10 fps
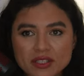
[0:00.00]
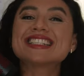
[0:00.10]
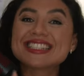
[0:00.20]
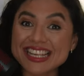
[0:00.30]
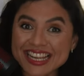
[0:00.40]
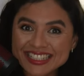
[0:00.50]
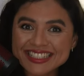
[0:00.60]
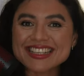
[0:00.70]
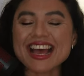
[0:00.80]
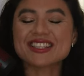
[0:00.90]
16,
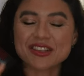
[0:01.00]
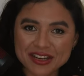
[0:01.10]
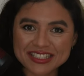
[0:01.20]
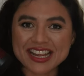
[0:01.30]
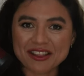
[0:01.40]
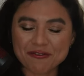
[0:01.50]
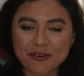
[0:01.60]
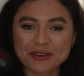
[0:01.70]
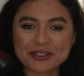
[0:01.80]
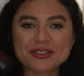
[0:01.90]
I started taking
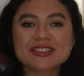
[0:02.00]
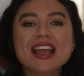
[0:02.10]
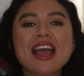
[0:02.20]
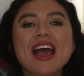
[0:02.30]
photos.